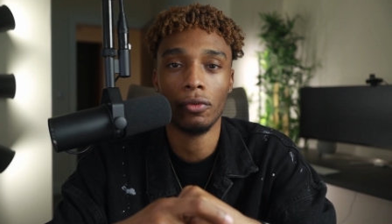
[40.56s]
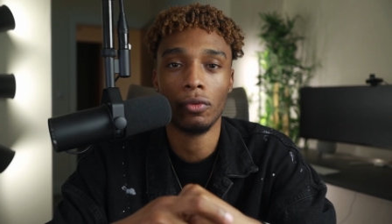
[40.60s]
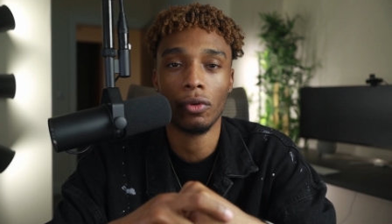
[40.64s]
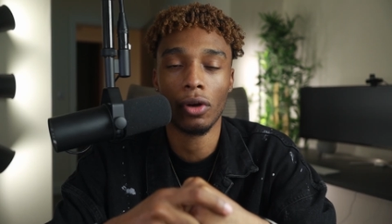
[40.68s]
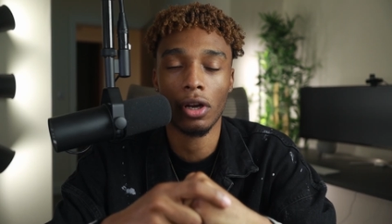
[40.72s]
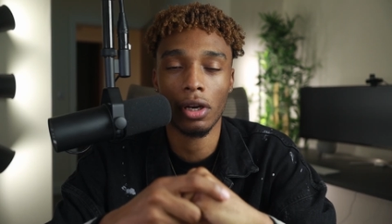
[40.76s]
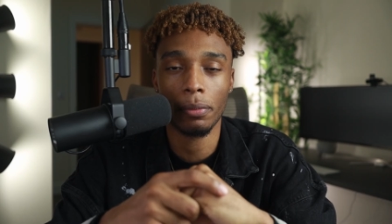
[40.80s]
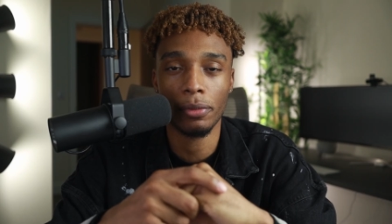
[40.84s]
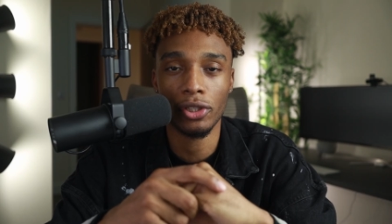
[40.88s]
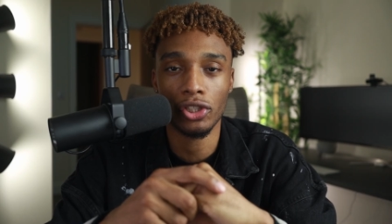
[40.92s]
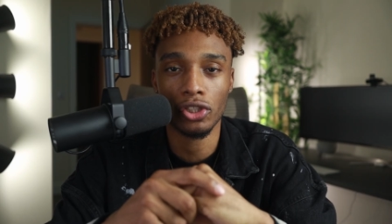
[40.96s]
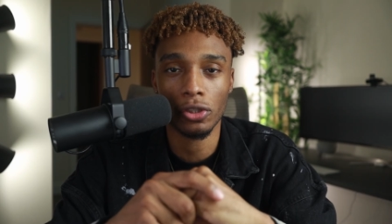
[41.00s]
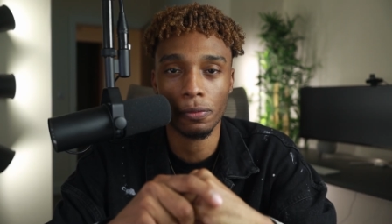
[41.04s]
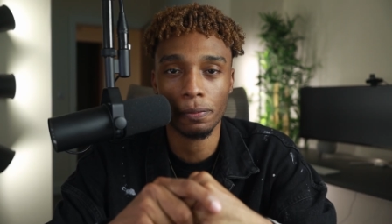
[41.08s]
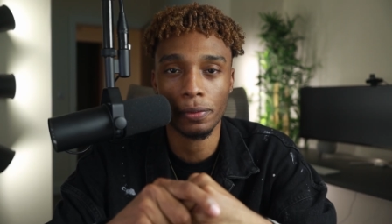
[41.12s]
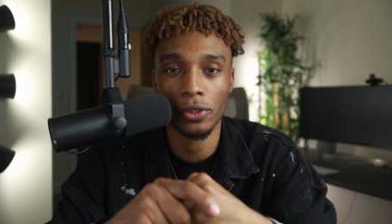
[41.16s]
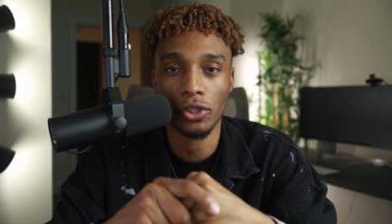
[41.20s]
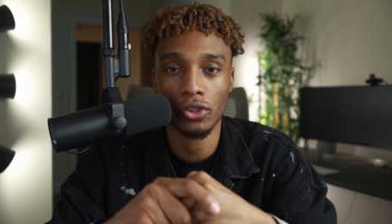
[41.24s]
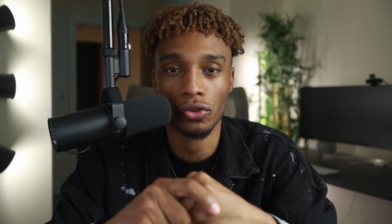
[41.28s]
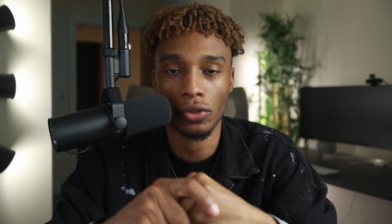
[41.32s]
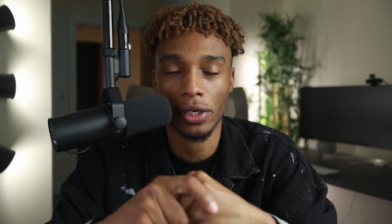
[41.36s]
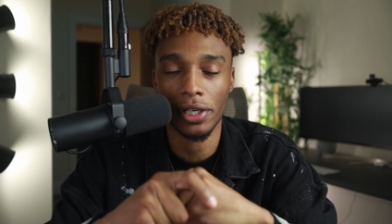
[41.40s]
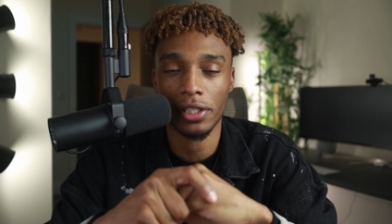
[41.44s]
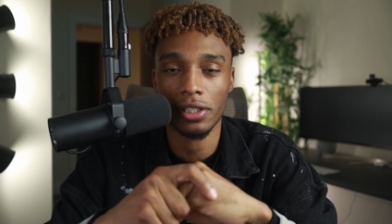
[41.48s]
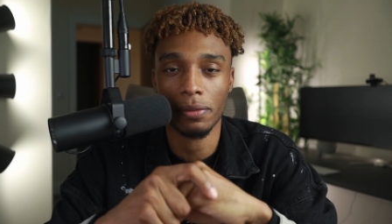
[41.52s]
we're going to be jumping
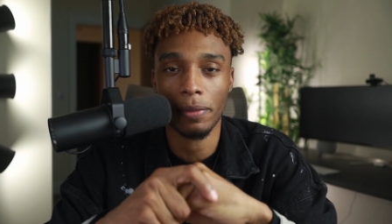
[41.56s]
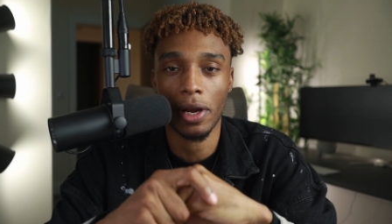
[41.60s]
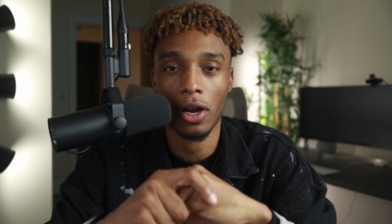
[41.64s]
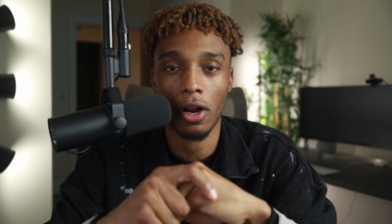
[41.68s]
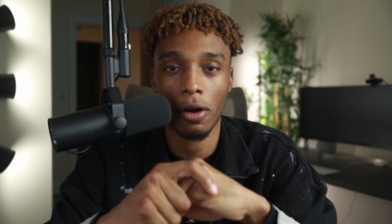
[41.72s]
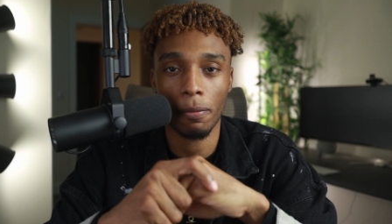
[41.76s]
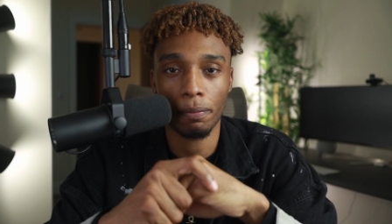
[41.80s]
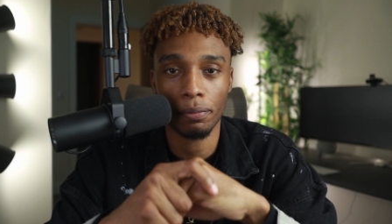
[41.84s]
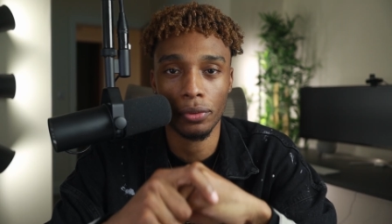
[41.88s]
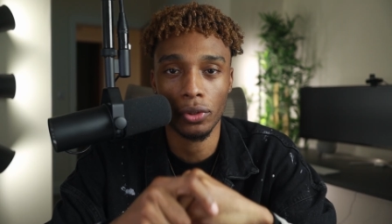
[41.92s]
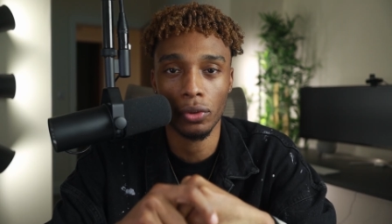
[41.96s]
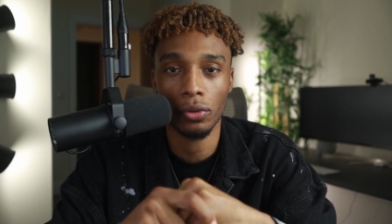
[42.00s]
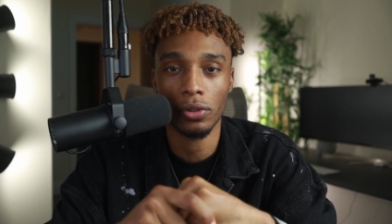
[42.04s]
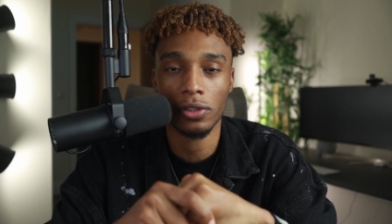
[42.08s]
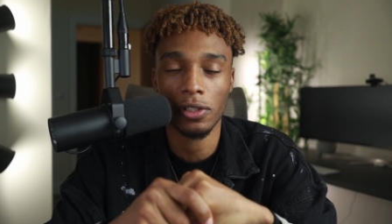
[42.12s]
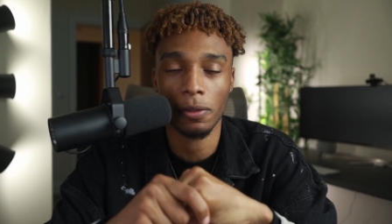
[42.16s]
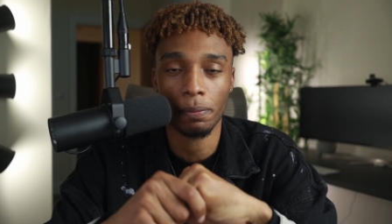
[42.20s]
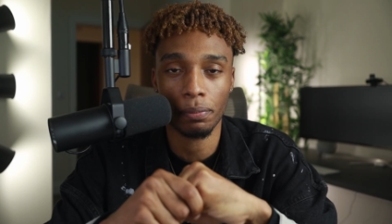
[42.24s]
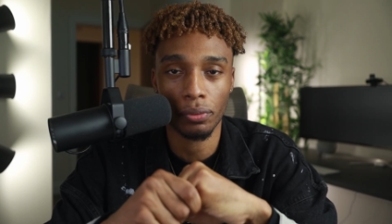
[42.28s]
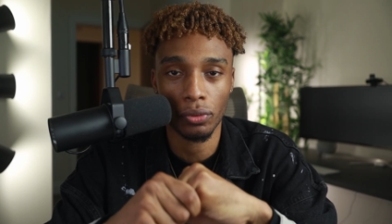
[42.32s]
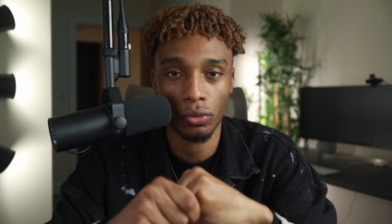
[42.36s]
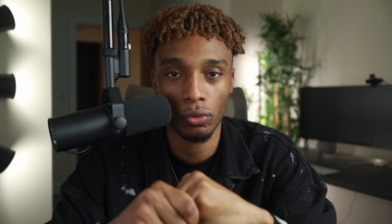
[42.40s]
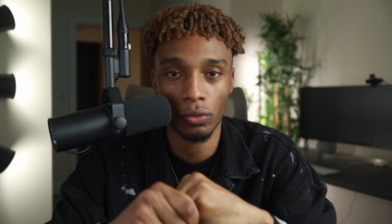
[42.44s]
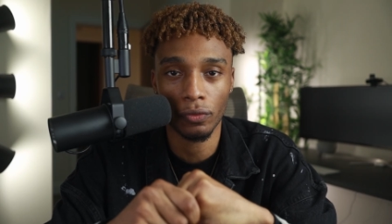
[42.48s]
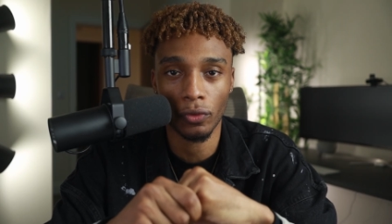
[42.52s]
straight into my computer to
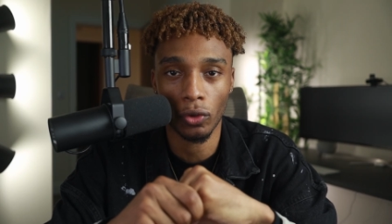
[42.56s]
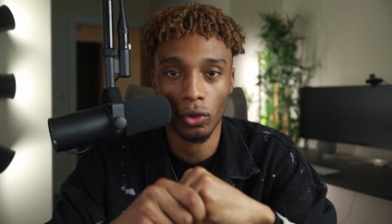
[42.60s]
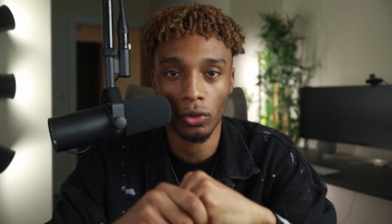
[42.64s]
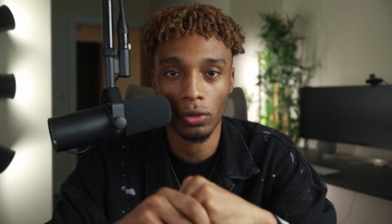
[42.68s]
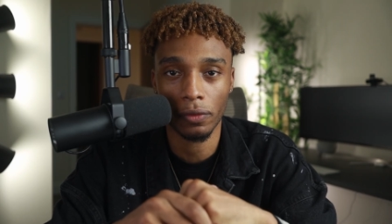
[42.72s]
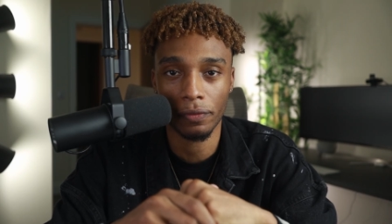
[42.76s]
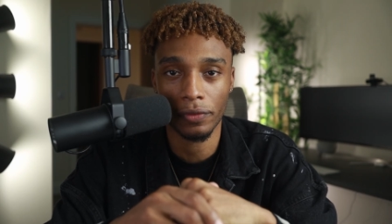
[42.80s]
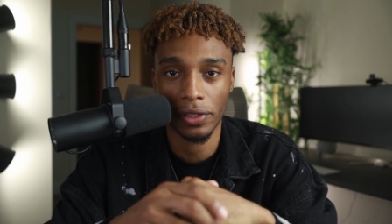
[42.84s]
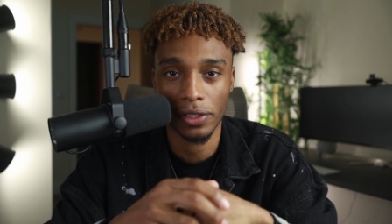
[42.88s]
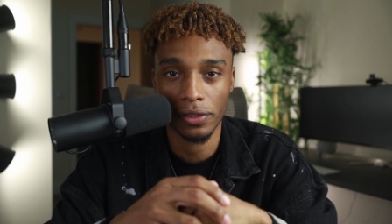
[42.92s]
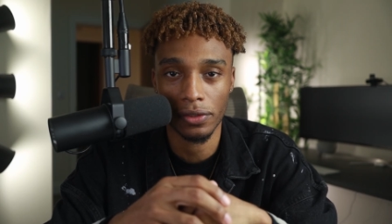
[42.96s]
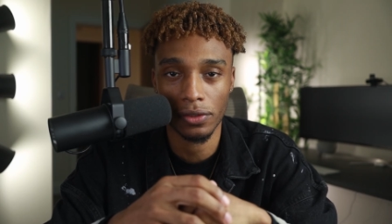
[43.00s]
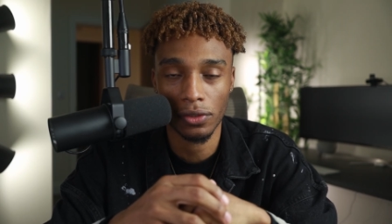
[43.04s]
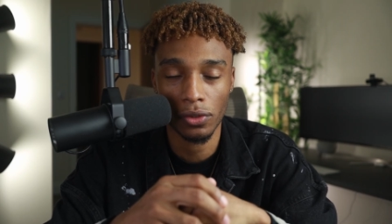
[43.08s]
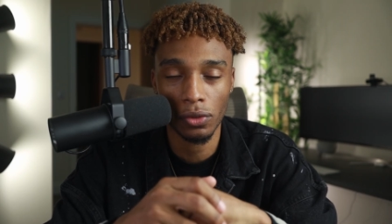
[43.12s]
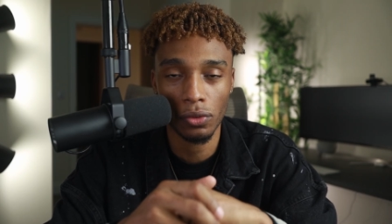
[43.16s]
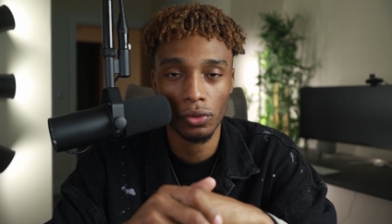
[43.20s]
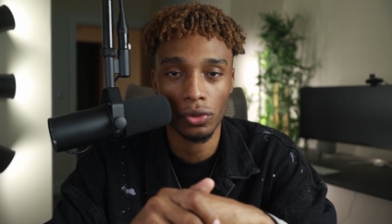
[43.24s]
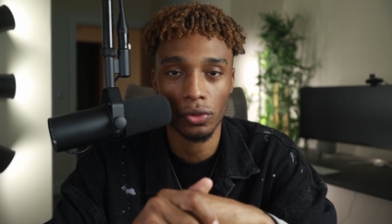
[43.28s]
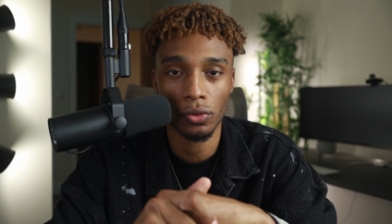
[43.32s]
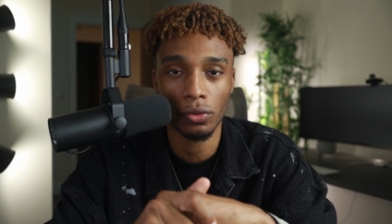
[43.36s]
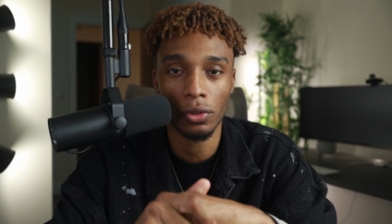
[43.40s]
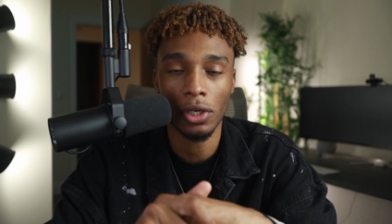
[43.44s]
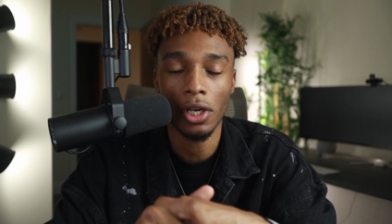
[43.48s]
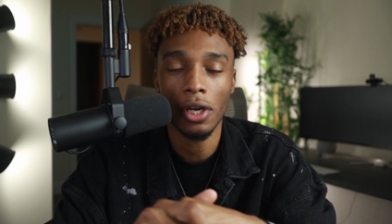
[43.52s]
prove all of this to
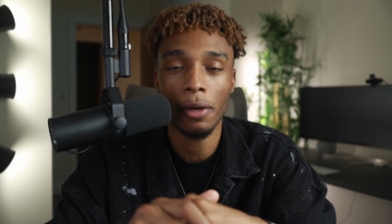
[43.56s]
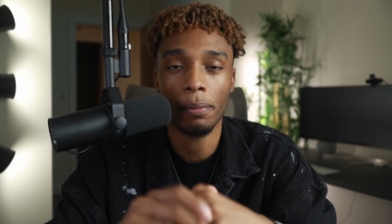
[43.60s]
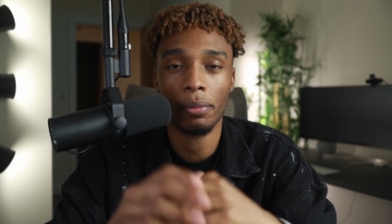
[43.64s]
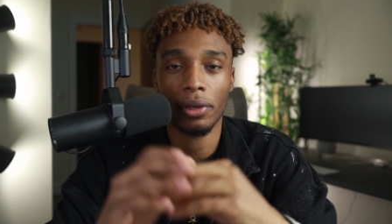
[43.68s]
you.